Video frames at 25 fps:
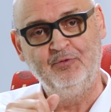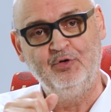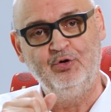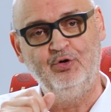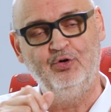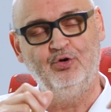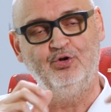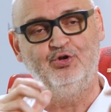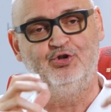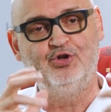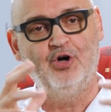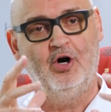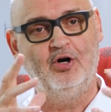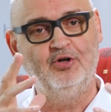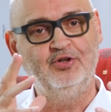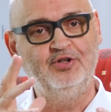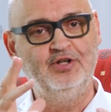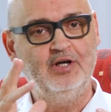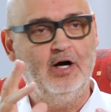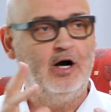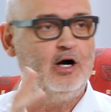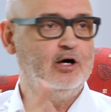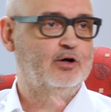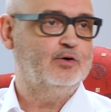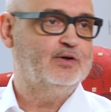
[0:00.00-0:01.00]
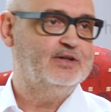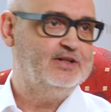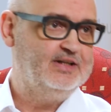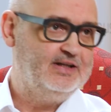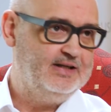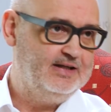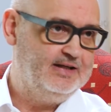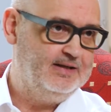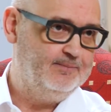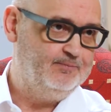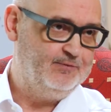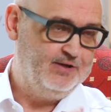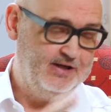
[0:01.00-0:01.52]
you joined the
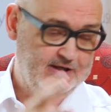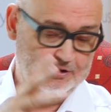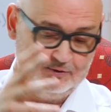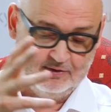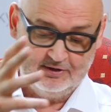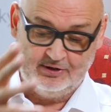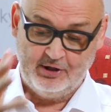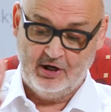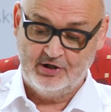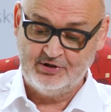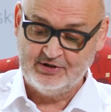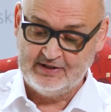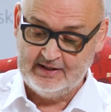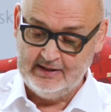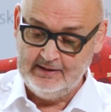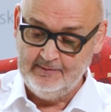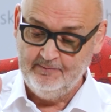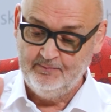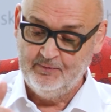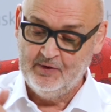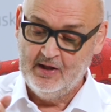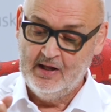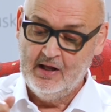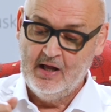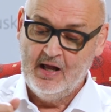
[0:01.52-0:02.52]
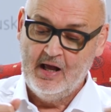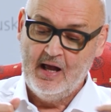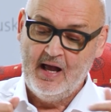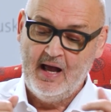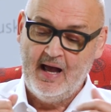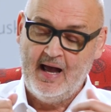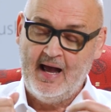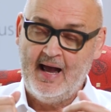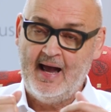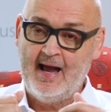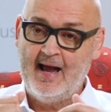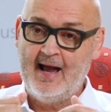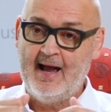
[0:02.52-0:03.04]
R&D here at Husky.
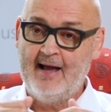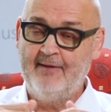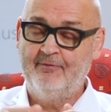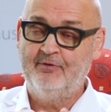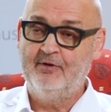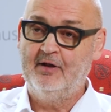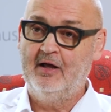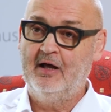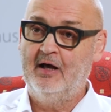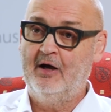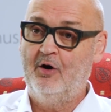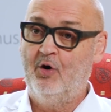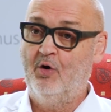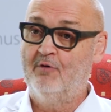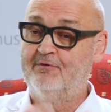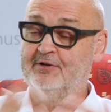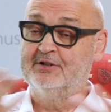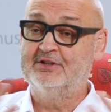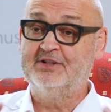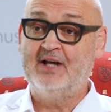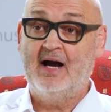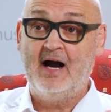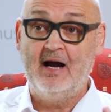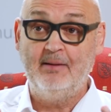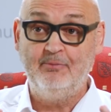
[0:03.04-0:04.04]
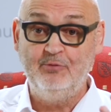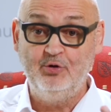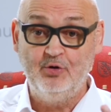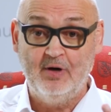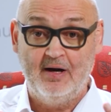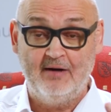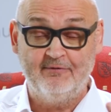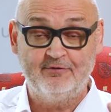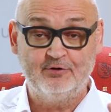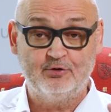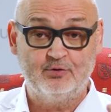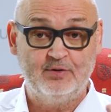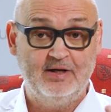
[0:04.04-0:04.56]
And over time, you
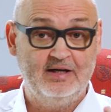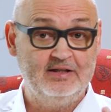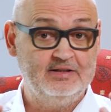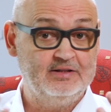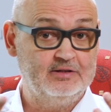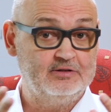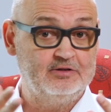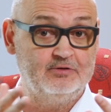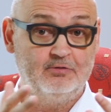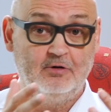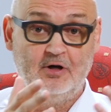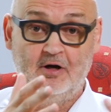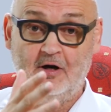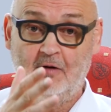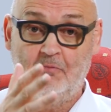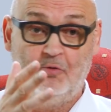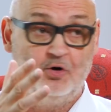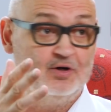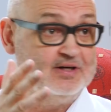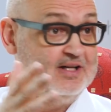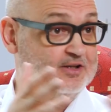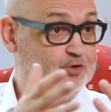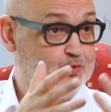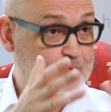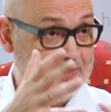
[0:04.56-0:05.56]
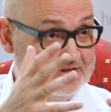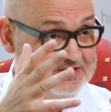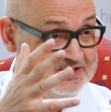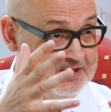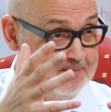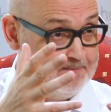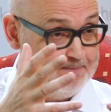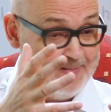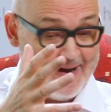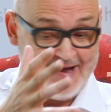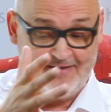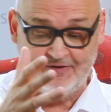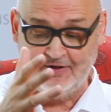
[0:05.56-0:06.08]
have created more than 20
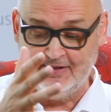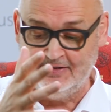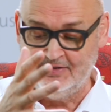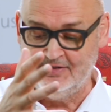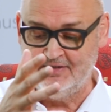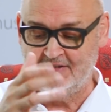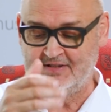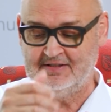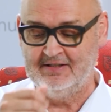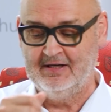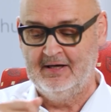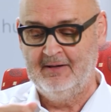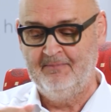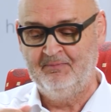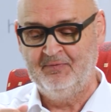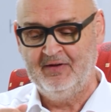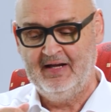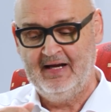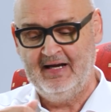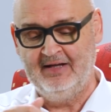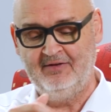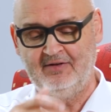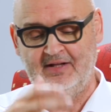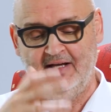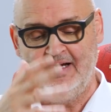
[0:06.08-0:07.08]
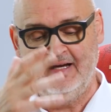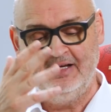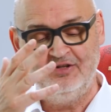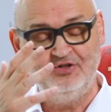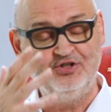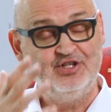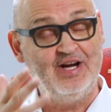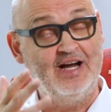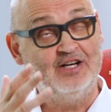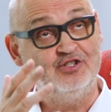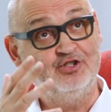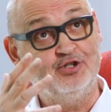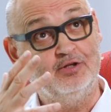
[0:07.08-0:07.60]
patents in the
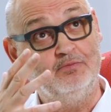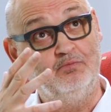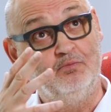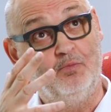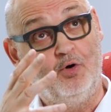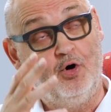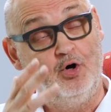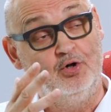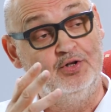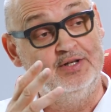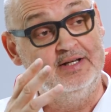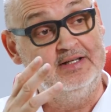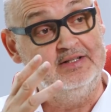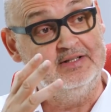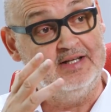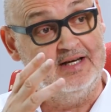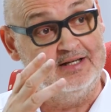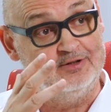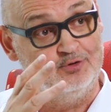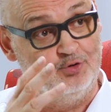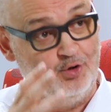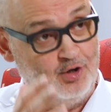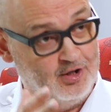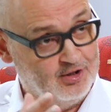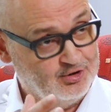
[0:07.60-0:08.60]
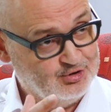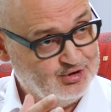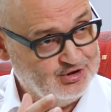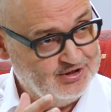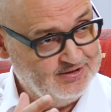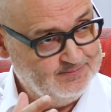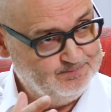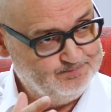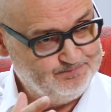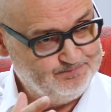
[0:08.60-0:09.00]
injection molding technology.